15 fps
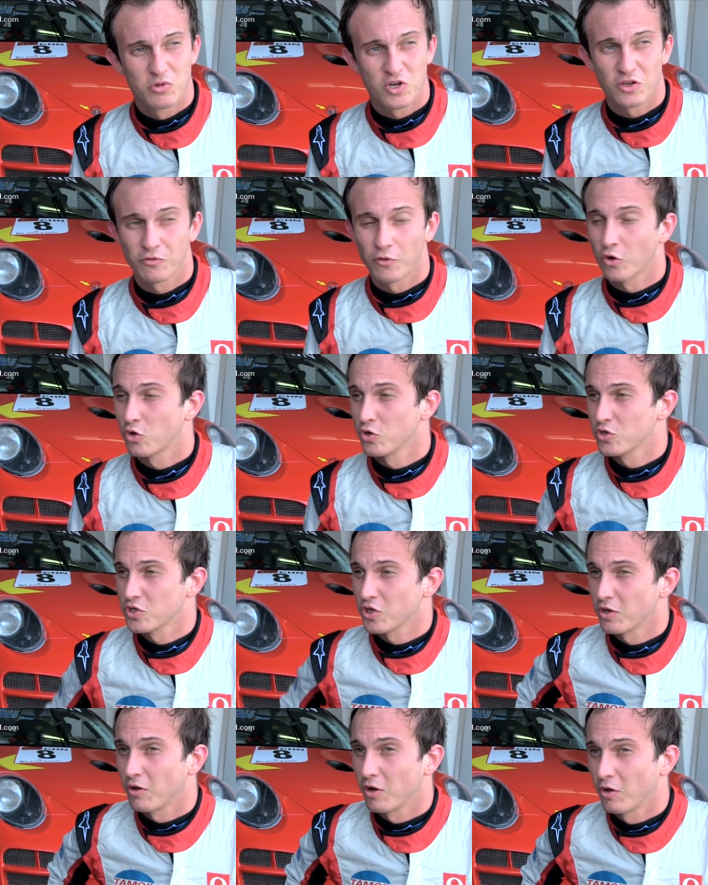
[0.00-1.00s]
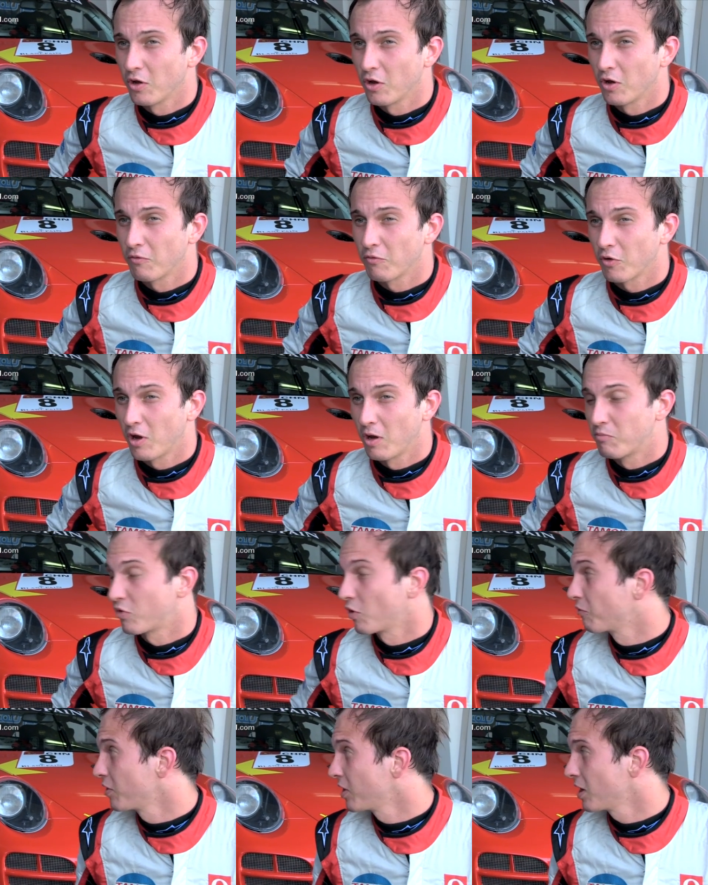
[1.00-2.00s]
I'm just focused on
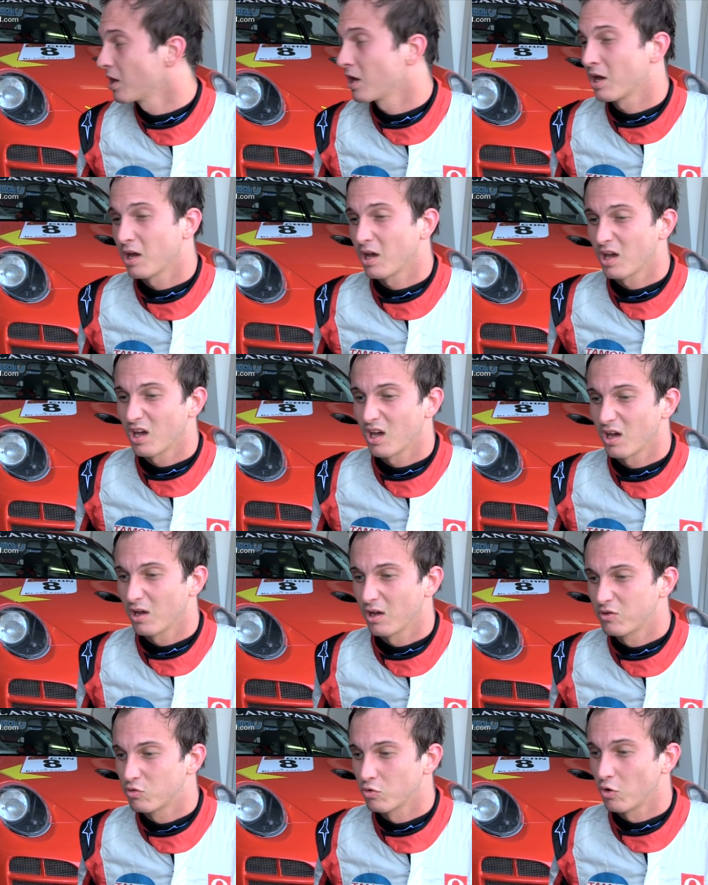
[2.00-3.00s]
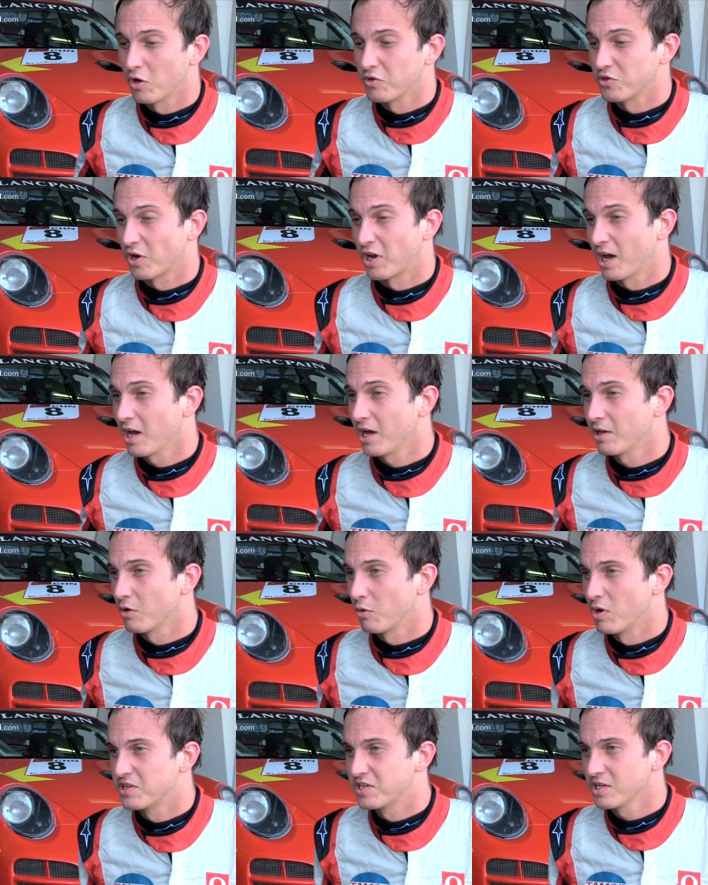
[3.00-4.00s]
improving uh, to learn the car, and
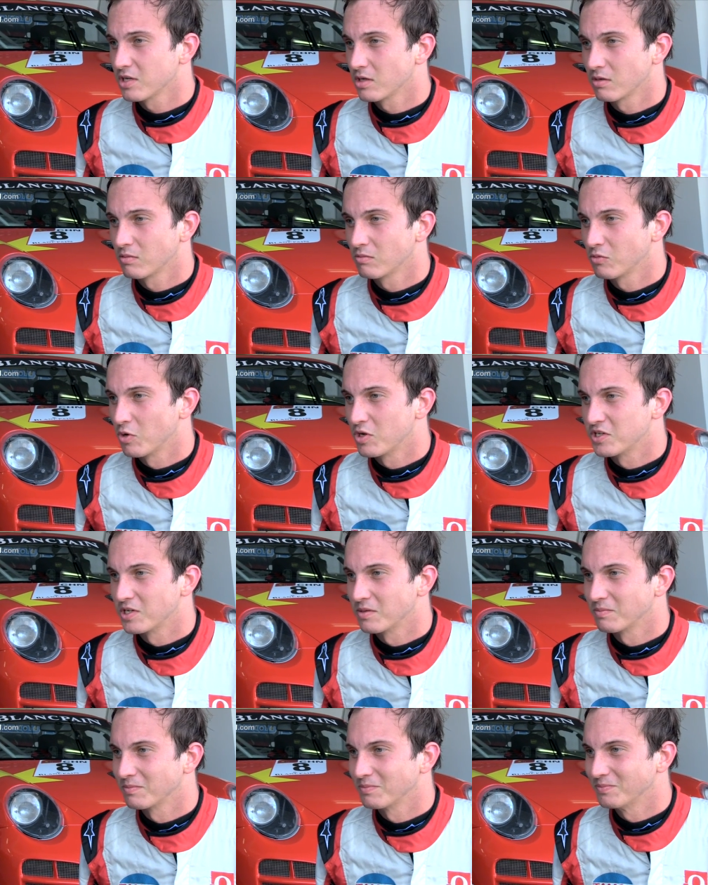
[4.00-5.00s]
I will see. We'll see.